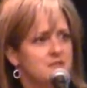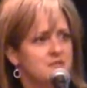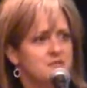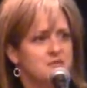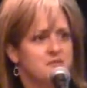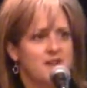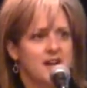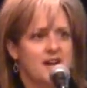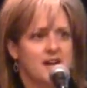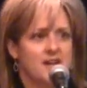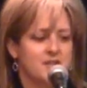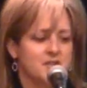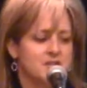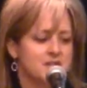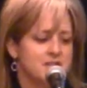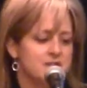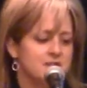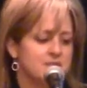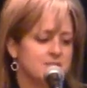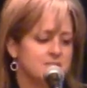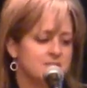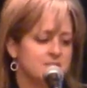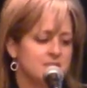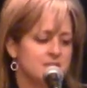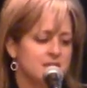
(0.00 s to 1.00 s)

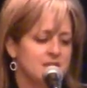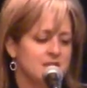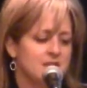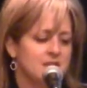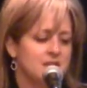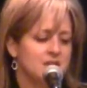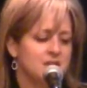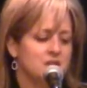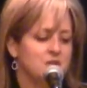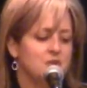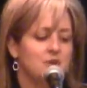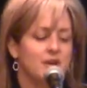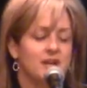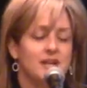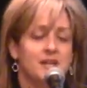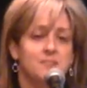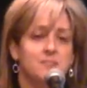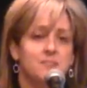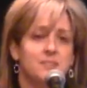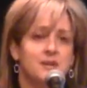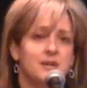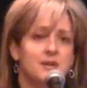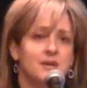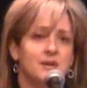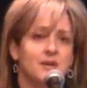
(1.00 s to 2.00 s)
father,
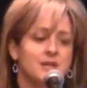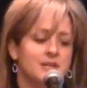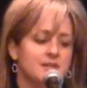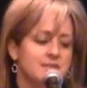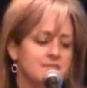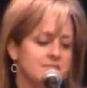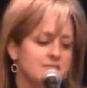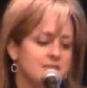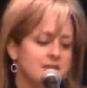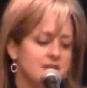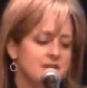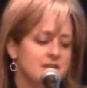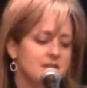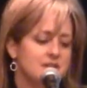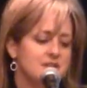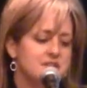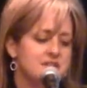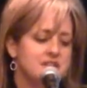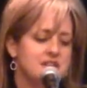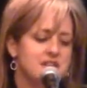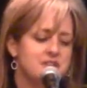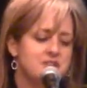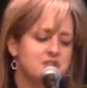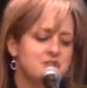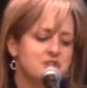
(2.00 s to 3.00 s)
grandparent,
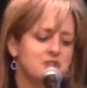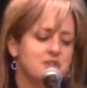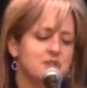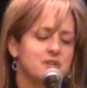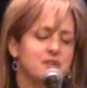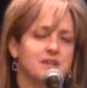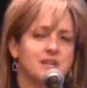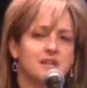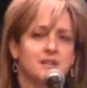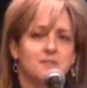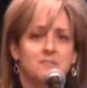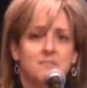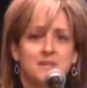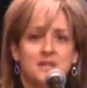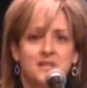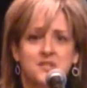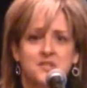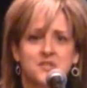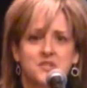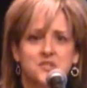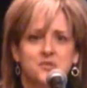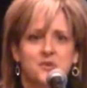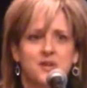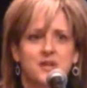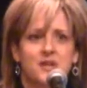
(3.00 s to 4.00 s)
teacher,
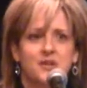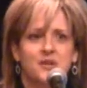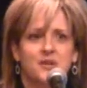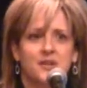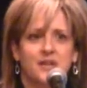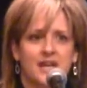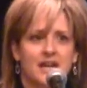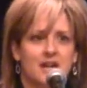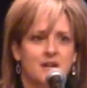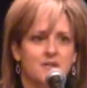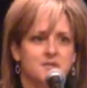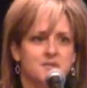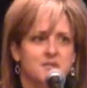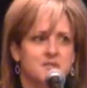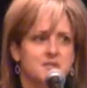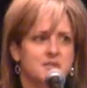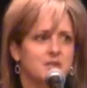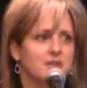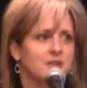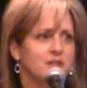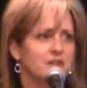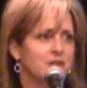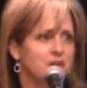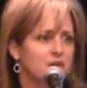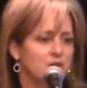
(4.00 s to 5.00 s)
administrator,
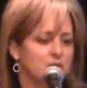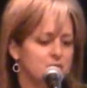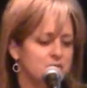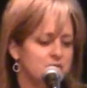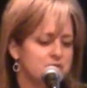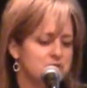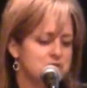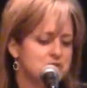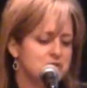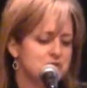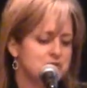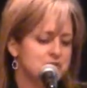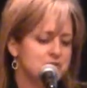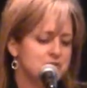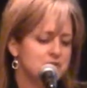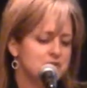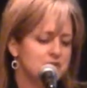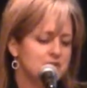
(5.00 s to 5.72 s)
counselor, coach?